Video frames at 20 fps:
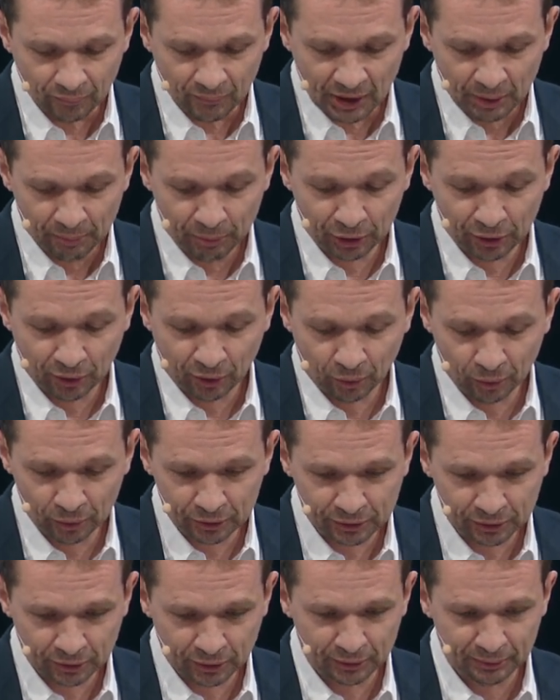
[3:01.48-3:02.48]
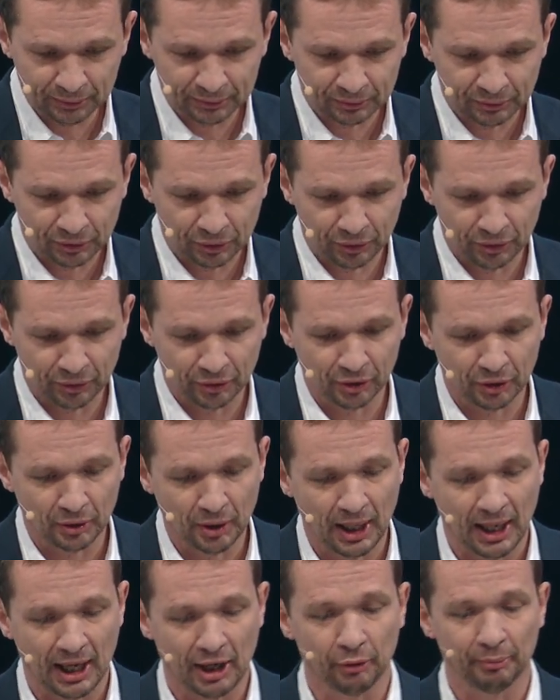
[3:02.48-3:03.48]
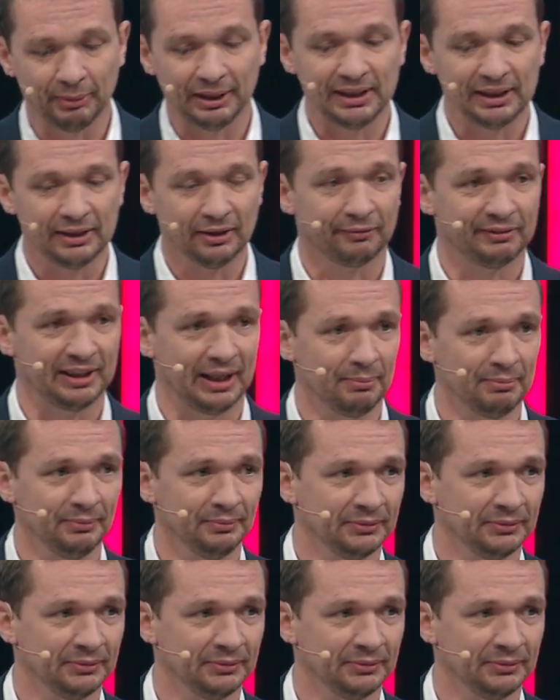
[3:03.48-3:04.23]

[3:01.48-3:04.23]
But also, do you know how many of them